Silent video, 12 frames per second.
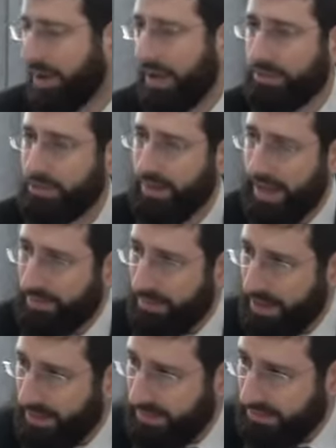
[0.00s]
Okay, so bottom
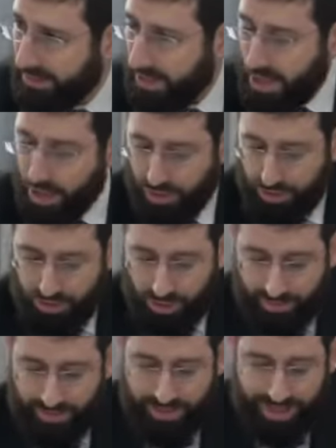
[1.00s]
line is the
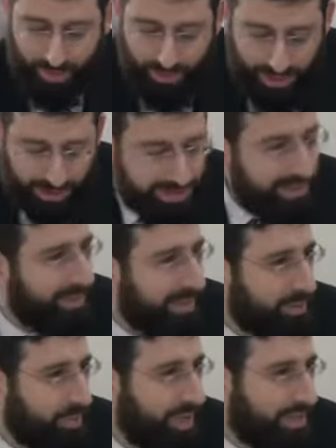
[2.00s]
tuma that we are
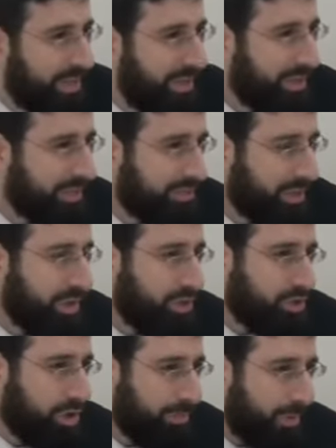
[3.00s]
dealing with is
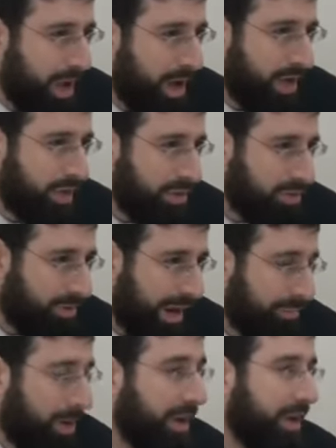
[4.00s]
tuma
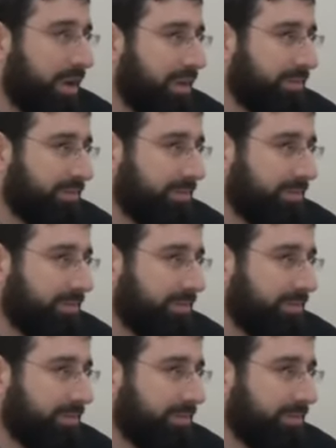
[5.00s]
derabanan.